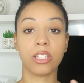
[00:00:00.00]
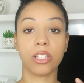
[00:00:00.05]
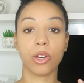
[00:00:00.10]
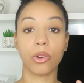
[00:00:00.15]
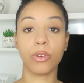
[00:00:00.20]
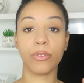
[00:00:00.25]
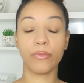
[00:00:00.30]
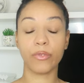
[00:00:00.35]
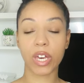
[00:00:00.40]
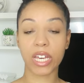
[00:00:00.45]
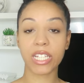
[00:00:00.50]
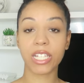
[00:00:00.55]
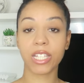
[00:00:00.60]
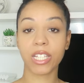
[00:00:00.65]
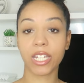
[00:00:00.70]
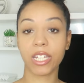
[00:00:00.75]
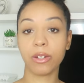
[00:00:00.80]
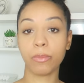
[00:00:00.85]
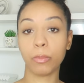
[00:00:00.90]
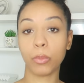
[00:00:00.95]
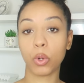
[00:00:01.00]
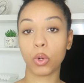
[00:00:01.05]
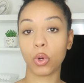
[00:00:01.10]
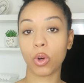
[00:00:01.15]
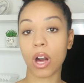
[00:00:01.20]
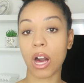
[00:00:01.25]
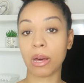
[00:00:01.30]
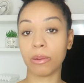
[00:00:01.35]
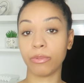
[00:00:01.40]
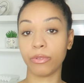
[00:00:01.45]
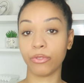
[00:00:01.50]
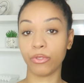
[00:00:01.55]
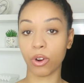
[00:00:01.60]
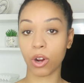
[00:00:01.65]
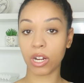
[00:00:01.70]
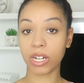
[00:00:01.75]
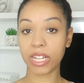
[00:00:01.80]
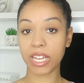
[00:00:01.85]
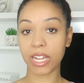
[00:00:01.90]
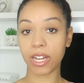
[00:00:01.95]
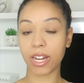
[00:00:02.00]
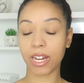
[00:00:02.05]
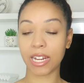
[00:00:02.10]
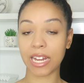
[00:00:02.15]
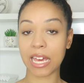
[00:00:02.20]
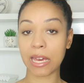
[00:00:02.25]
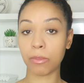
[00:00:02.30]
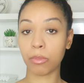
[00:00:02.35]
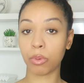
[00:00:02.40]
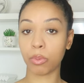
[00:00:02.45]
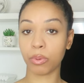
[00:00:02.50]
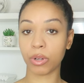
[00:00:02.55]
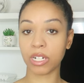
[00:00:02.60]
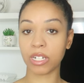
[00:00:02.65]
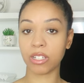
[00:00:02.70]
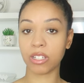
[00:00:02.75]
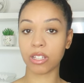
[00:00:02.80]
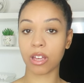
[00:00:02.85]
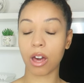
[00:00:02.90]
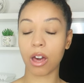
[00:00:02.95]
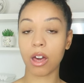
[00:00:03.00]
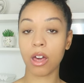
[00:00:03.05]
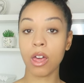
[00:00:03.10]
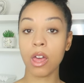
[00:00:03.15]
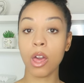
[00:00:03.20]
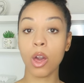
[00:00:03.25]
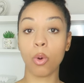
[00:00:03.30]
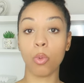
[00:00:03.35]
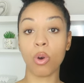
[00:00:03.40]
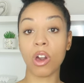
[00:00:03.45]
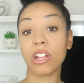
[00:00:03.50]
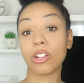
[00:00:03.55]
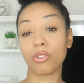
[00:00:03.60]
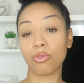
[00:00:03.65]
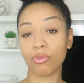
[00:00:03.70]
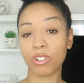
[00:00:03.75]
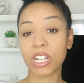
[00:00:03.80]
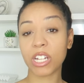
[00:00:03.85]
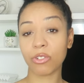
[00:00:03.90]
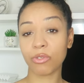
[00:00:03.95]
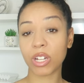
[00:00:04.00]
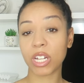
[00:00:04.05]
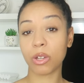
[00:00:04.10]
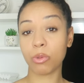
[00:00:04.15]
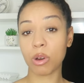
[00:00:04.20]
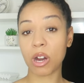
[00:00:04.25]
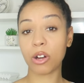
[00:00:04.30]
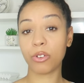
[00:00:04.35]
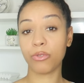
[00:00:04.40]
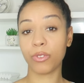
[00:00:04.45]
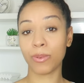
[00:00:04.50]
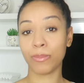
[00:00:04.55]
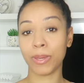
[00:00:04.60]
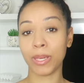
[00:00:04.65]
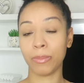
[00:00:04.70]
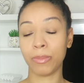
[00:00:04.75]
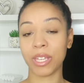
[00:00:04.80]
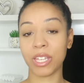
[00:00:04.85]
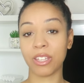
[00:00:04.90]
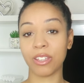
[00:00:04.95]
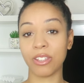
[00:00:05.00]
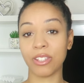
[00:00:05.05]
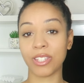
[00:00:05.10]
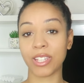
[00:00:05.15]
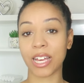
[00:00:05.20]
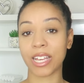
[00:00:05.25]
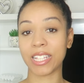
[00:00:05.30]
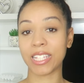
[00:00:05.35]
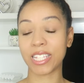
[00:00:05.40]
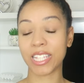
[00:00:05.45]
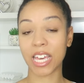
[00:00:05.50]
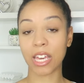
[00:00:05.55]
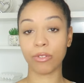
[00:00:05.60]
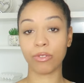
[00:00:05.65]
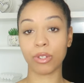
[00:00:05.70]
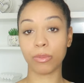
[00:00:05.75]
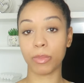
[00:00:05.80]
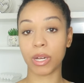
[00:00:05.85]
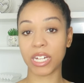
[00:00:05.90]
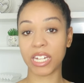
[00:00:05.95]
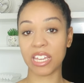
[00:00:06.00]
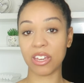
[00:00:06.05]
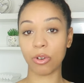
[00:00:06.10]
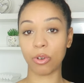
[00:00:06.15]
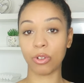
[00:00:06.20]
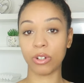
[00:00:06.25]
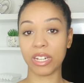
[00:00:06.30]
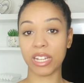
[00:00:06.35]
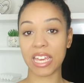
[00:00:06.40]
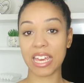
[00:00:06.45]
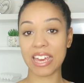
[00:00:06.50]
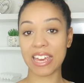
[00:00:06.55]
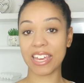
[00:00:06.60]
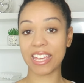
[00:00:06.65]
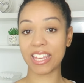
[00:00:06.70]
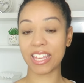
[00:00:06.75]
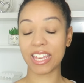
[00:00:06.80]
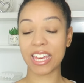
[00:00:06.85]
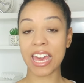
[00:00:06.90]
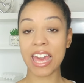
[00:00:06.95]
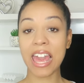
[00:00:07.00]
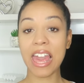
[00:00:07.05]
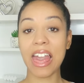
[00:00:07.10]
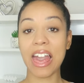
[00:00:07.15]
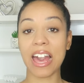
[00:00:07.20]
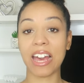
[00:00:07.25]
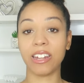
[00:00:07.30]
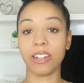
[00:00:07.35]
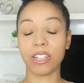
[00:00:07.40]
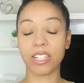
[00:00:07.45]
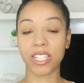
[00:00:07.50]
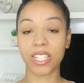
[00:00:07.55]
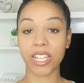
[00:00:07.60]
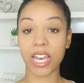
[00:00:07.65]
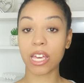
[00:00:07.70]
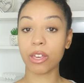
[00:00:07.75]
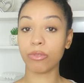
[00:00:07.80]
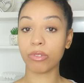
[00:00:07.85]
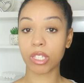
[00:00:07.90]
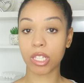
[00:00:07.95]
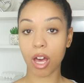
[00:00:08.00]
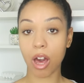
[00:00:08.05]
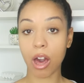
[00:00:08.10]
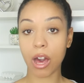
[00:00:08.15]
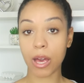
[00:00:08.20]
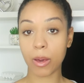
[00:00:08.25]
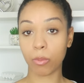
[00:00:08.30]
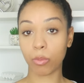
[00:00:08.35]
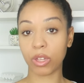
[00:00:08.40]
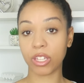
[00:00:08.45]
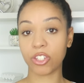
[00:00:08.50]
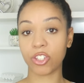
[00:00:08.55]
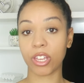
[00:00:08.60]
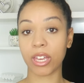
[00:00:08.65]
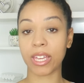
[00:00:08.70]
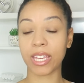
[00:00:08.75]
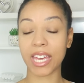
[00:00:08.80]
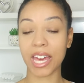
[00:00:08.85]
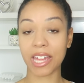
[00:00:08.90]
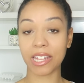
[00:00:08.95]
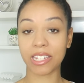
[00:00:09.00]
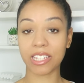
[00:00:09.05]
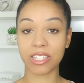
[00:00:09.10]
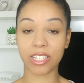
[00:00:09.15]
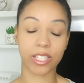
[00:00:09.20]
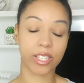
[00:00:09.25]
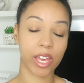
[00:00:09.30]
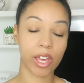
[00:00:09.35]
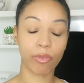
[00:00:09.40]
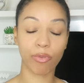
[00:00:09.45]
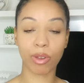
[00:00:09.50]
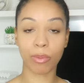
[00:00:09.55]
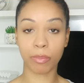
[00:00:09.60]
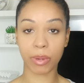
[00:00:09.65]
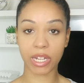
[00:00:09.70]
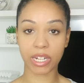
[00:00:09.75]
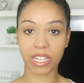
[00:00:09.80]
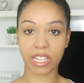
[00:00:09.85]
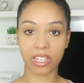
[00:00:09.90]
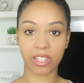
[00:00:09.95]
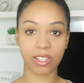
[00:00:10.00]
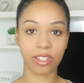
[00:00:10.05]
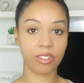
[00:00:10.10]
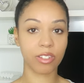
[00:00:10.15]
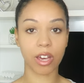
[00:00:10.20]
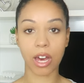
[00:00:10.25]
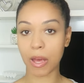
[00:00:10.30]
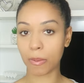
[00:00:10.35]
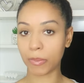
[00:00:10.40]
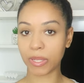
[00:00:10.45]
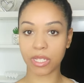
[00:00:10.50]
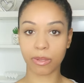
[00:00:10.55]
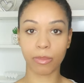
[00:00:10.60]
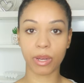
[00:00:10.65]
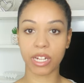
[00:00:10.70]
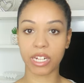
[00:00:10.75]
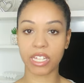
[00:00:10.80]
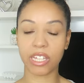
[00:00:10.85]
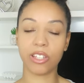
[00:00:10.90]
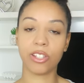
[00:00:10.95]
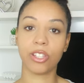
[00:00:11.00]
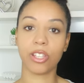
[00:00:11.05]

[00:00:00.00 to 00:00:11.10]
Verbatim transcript: So investing more upfront in a label printer worked really, really well for me because I saved money on ink and I saved time, which again is saving money. Time is money.